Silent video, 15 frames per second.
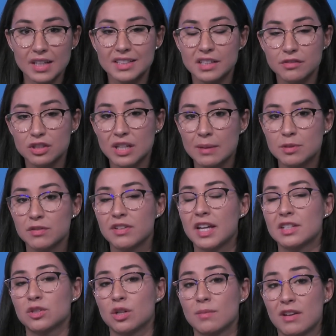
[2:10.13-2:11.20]
different types of
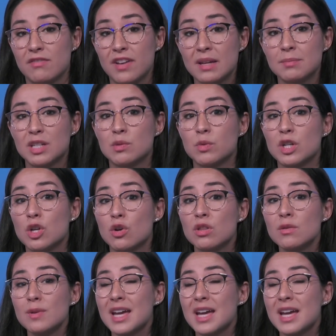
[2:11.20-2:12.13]
cancer in my family. And we know that